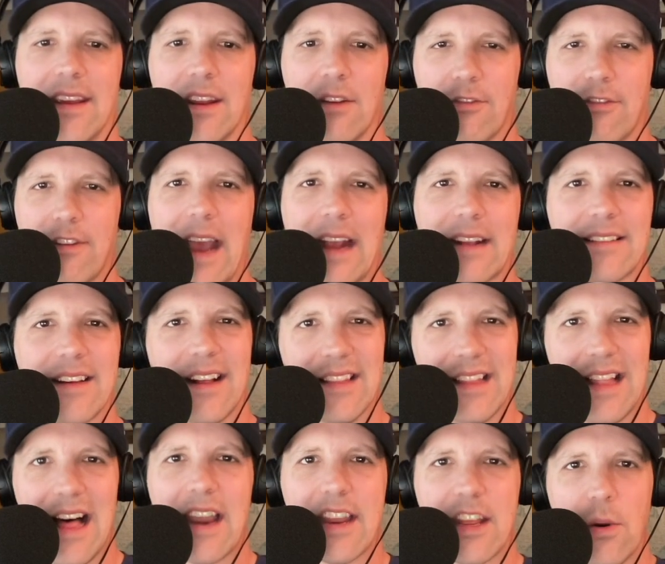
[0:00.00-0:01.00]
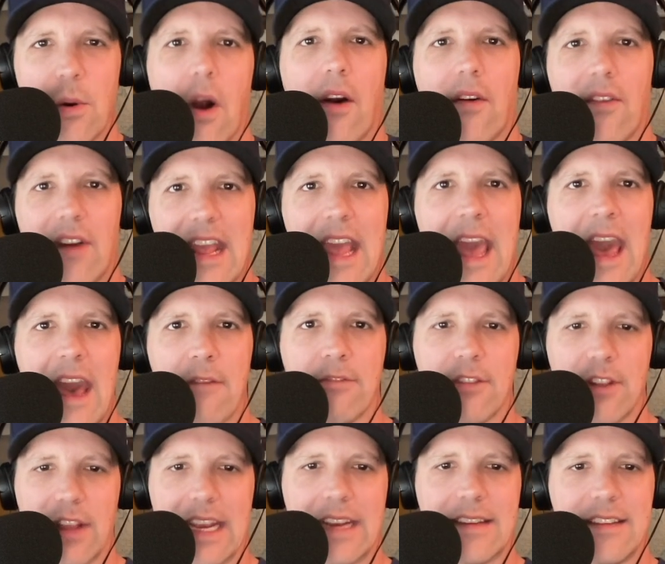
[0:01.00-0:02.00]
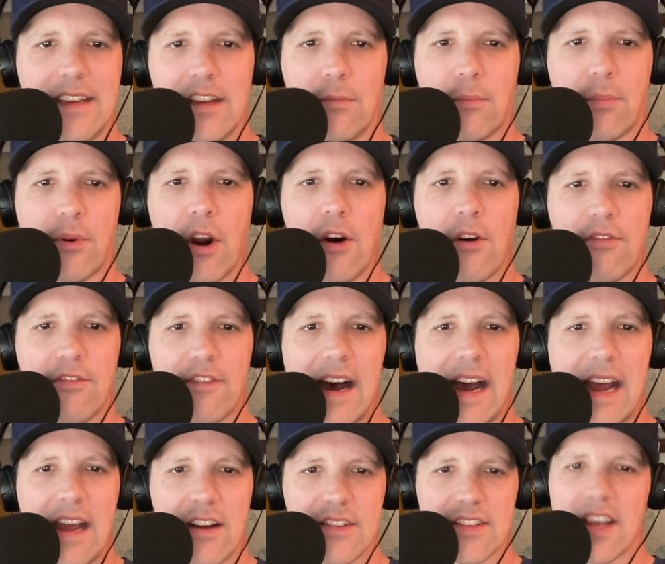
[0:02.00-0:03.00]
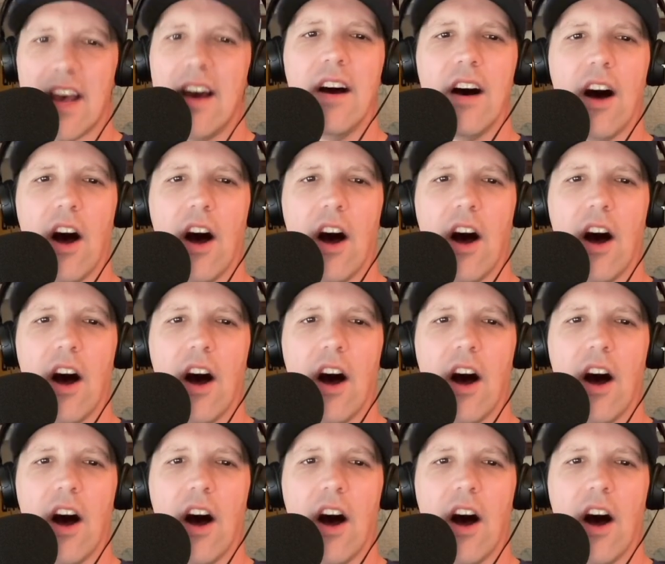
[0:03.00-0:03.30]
In fact, a lot of you already have LinkedIn profiles.